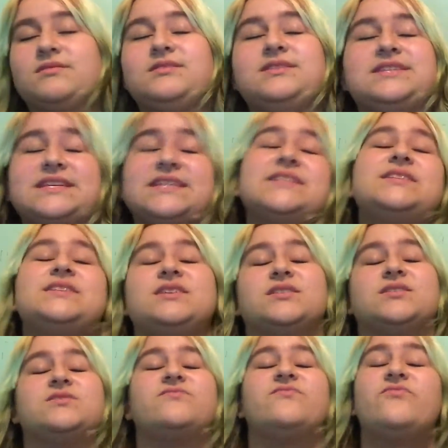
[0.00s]

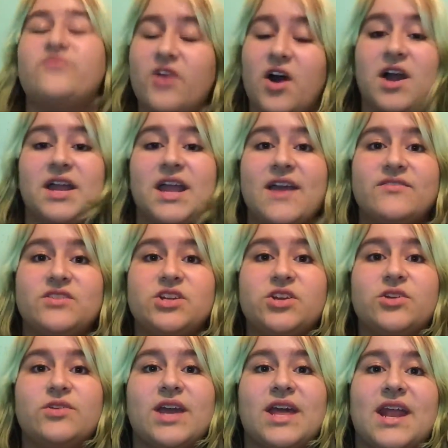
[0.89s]
dizzy as fuck after
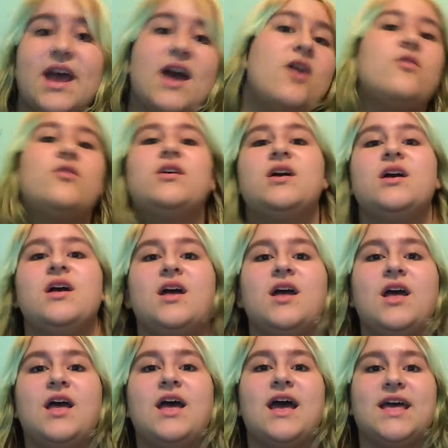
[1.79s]
you get out.
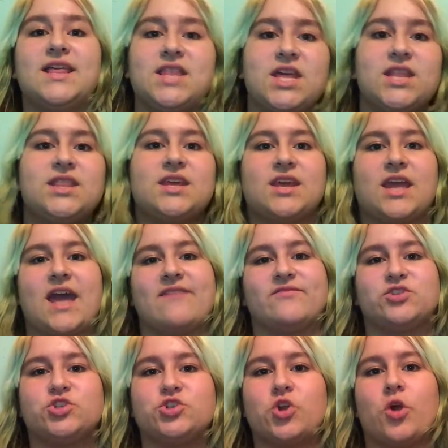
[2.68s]
And then they
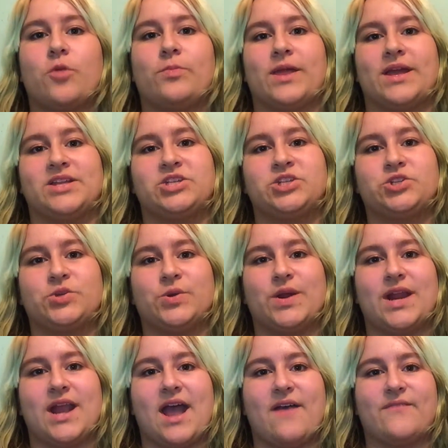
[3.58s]
have strobe lights
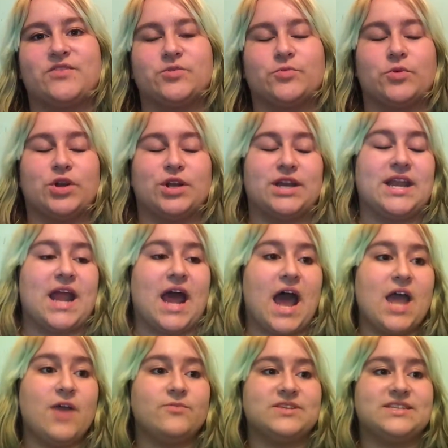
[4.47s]
straight afterward, and
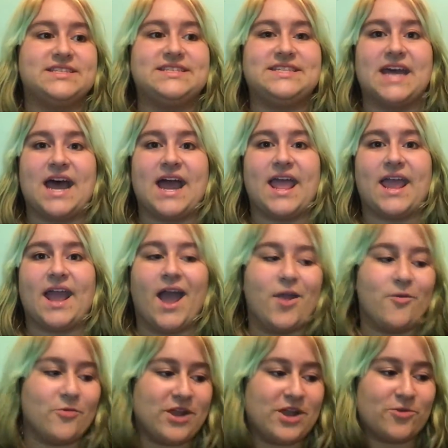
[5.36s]
I was dying.
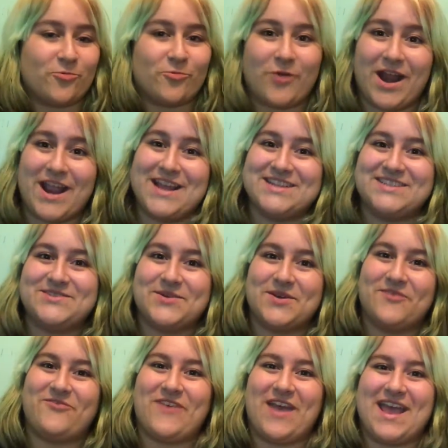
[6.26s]
I ran right into
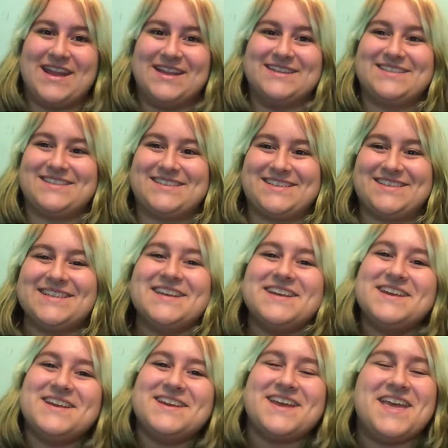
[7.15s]
a fence.
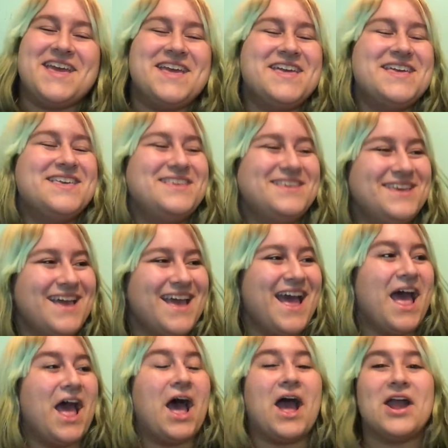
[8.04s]

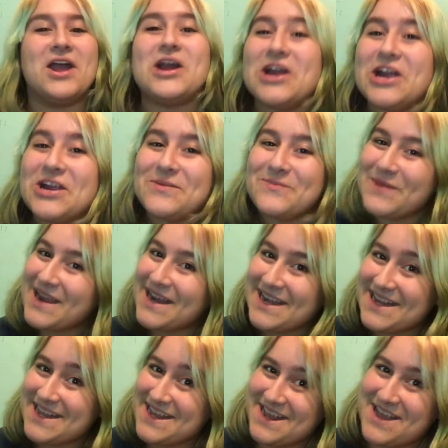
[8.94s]
I hurt my
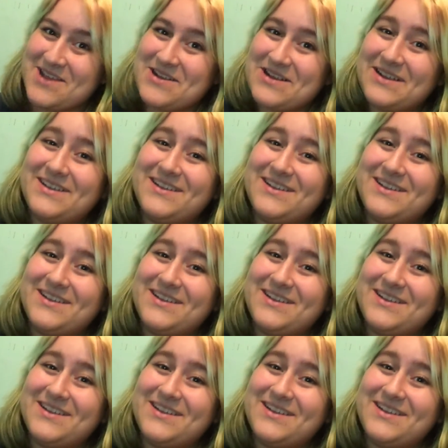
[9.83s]
knee,